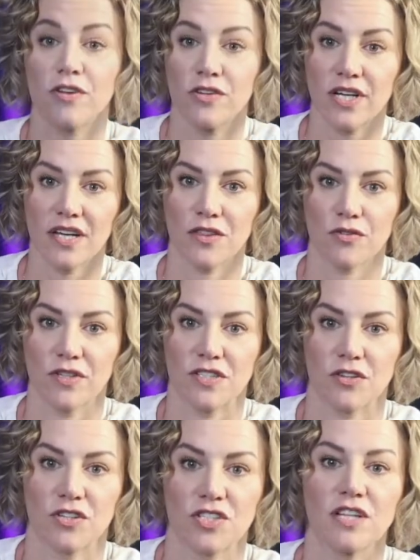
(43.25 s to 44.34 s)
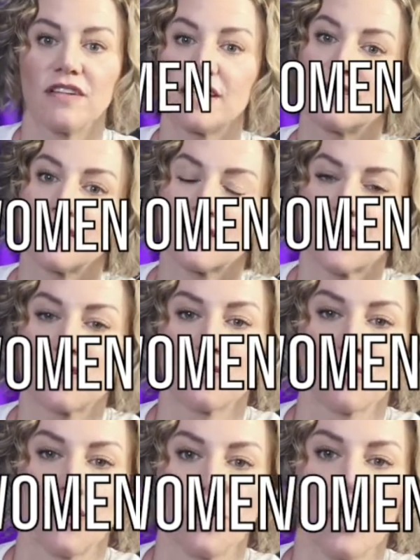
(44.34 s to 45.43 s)
are looking at the research, let's discuss
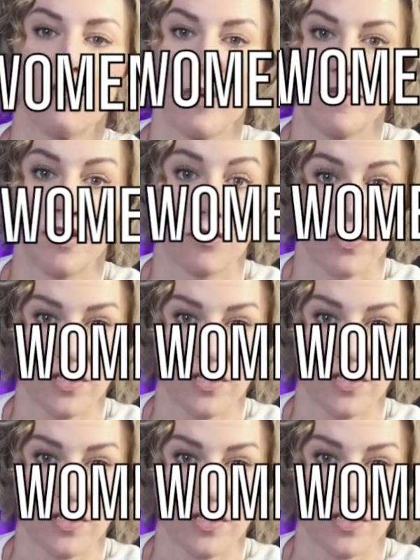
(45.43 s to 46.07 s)
the role of women in